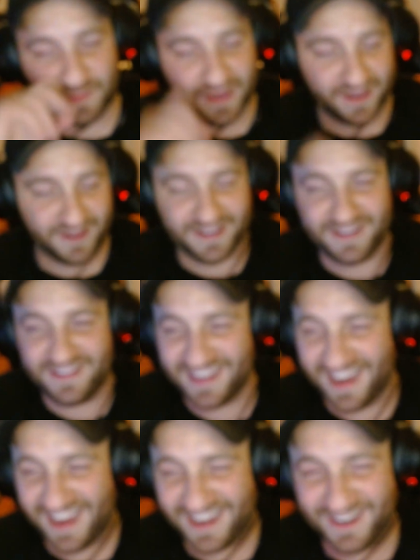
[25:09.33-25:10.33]
about it.
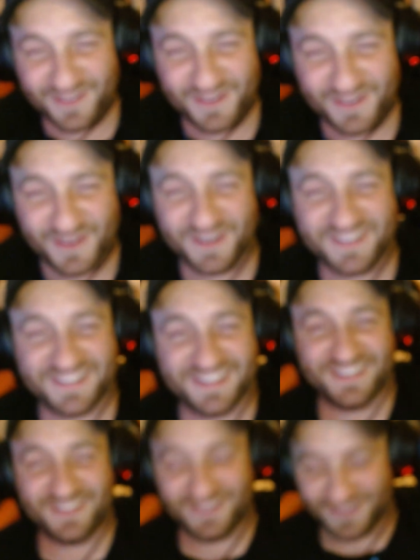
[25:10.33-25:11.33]
I don't know what to
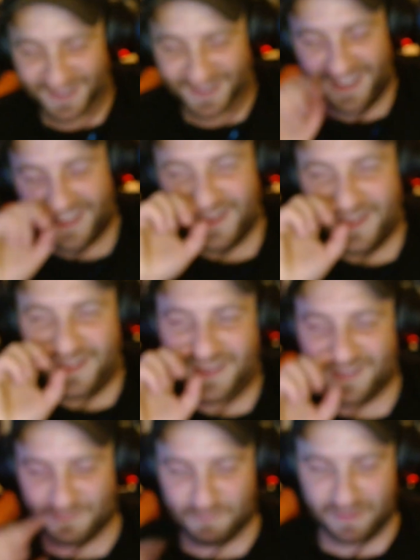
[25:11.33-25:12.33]
do.
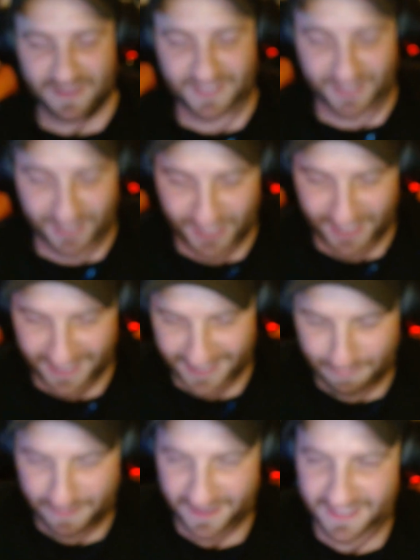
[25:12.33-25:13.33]
This piece of shit's
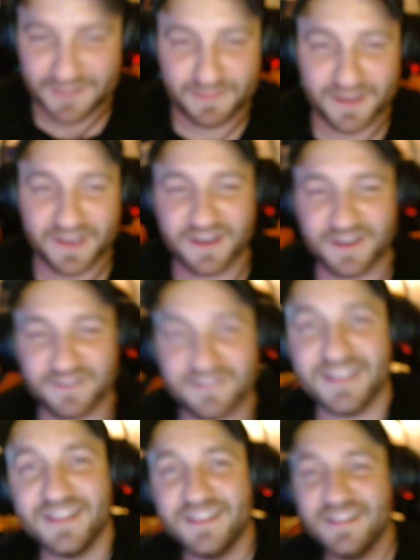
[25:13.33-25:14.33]
pissing me off.
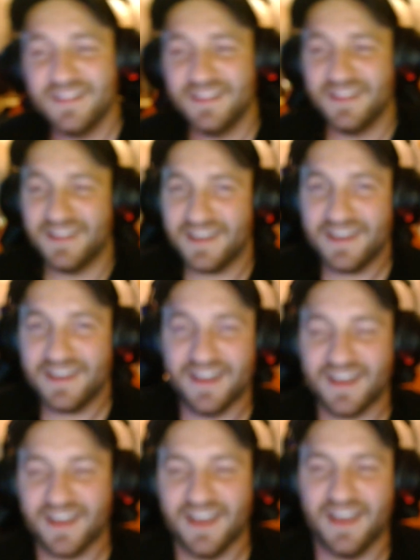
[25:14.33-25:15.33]

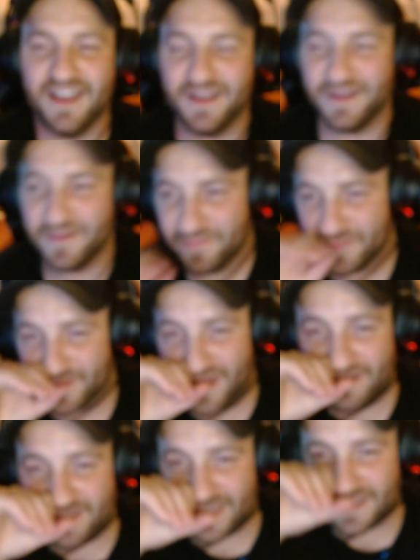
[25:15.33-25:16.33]
I'm gonna
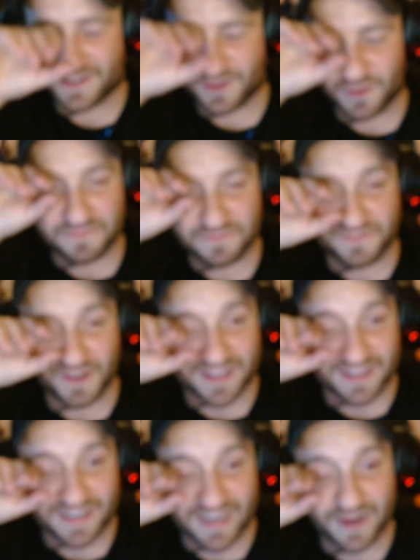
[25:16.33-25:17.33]
have to get a new
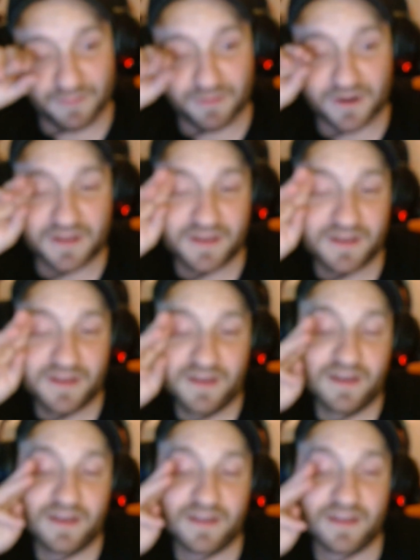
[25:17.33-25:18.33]
fucking camera.
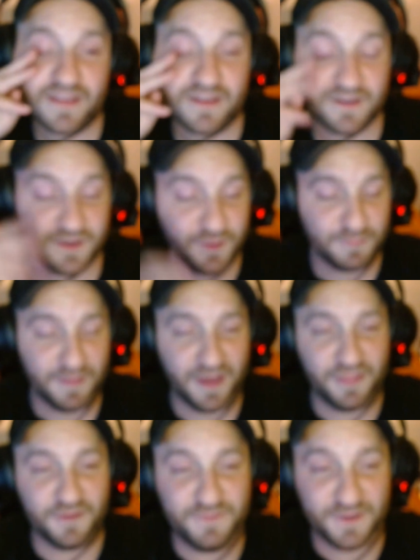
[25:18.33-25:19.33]
Gotta get a new
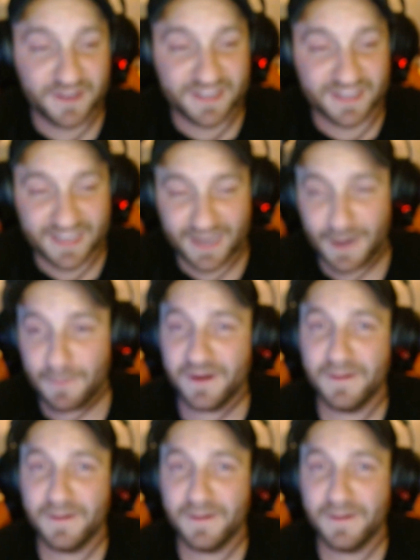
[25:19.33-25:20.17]
motherfucking camera.